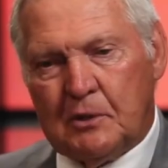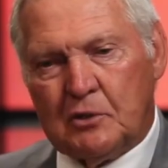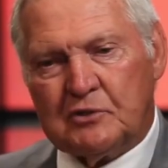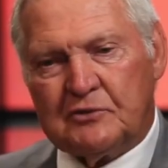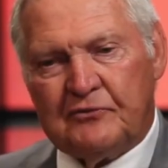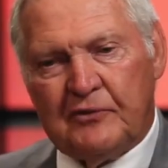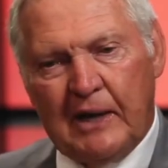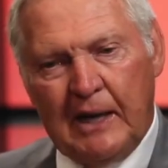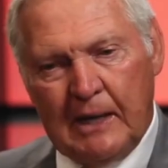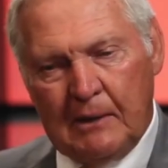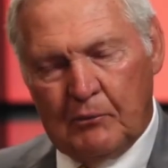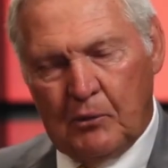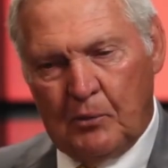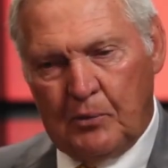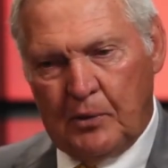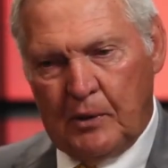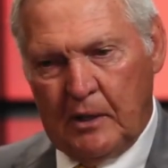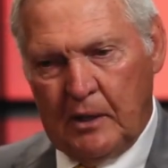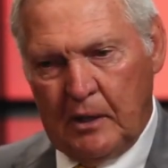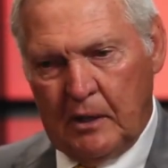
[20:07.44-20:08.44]
most valuable
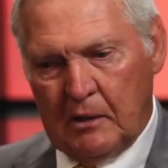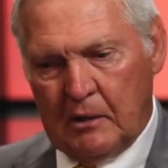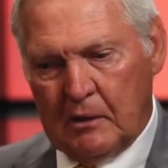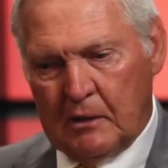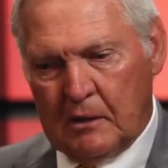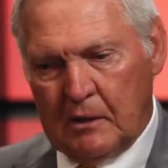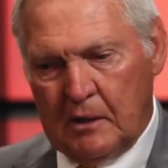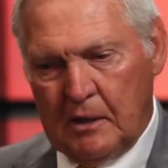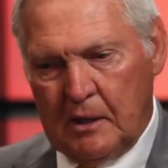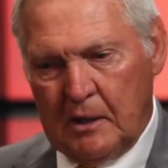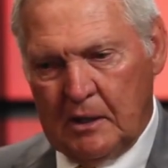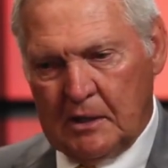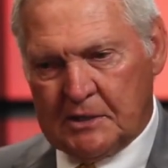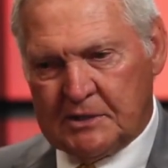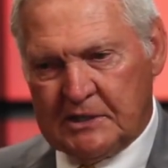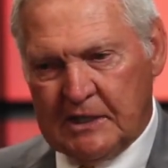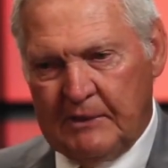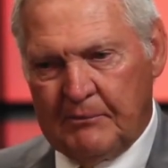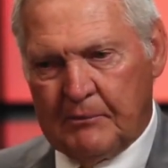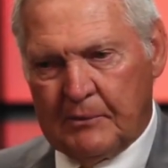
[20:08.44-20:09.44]
player in a
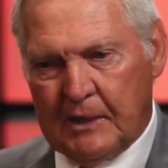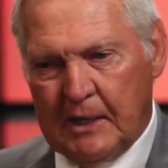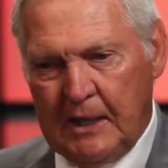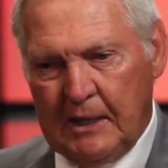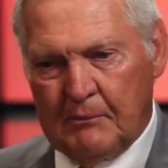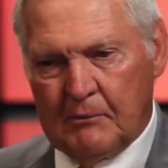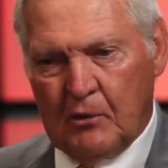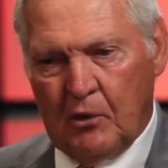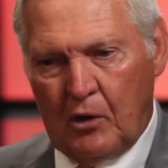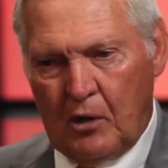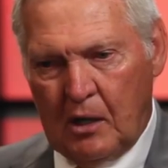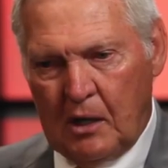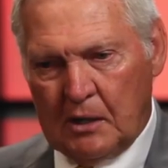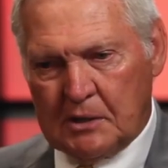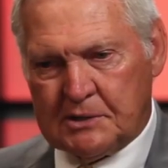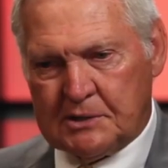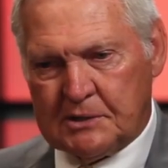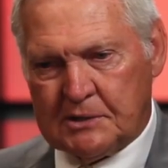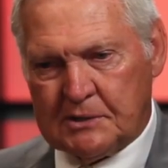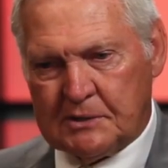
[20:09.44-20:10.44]
seven game
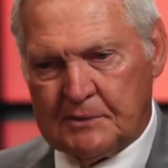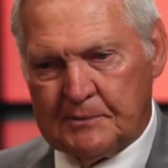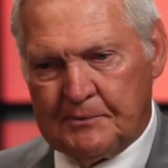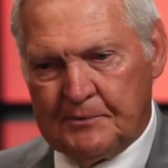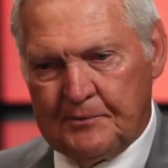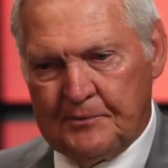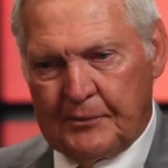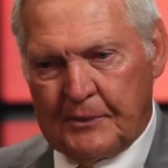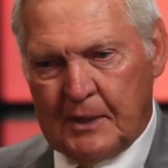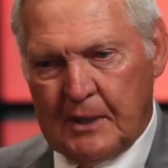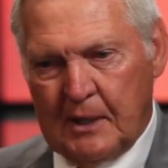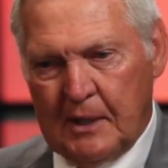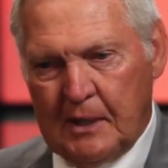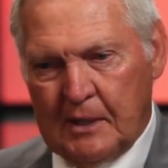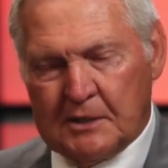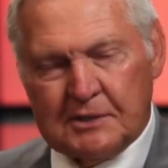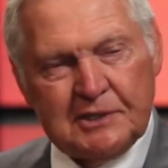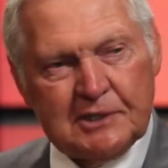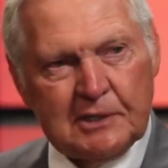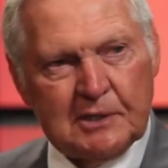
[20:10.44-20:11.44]
loss in
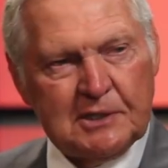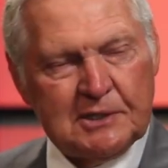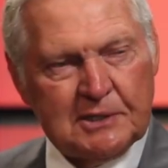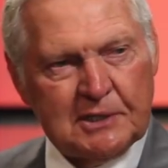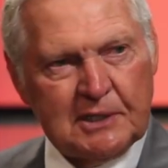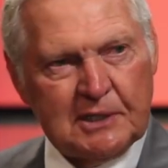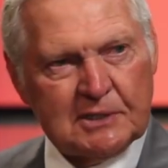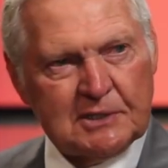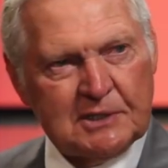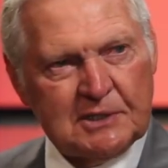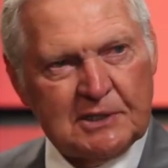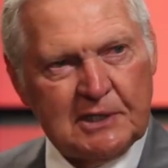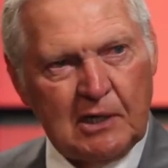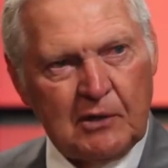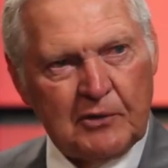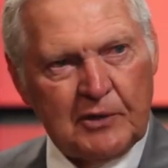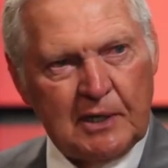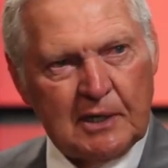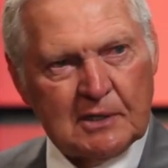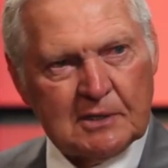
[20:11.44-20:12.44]
a series against the
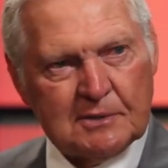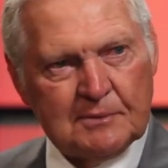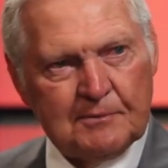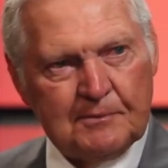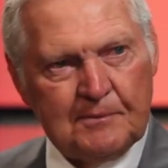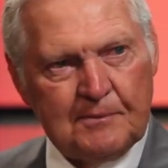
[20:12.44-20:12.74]
Celtics.